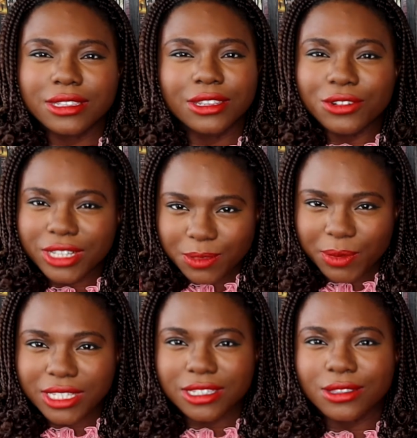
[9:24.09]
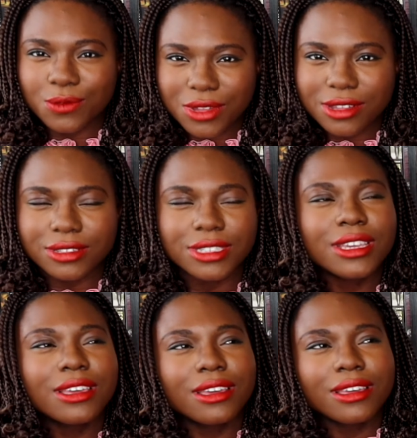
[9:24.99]
They're not expecting the world,
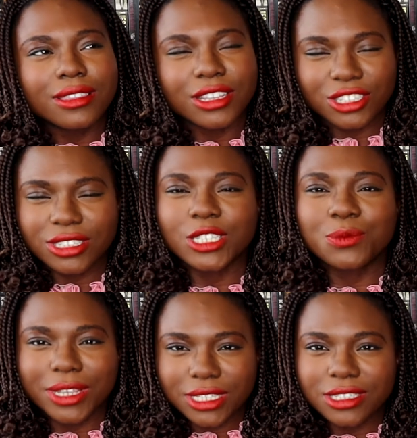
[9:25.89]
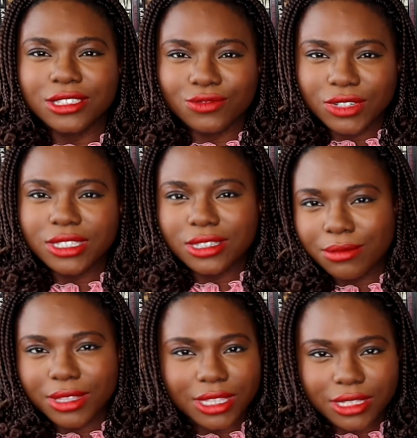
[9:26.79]
they're just expecting to read
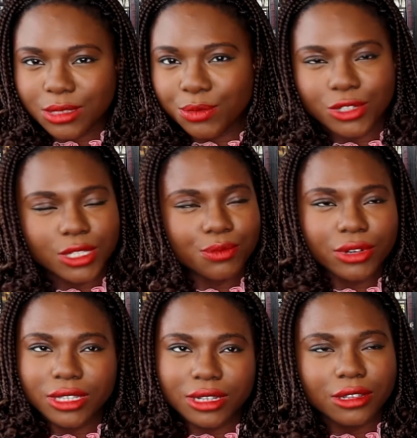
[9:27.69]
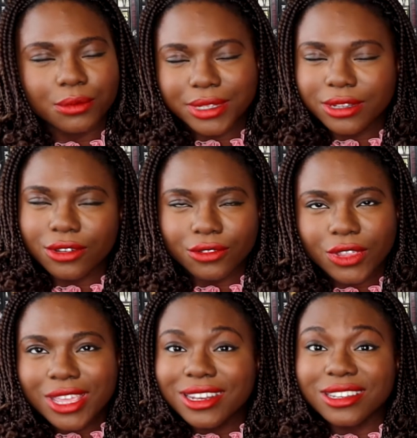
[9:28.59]
something that's supposed to bring a little bit of
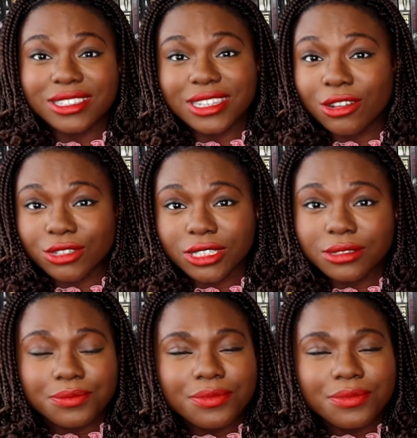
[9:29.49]
nostalgia.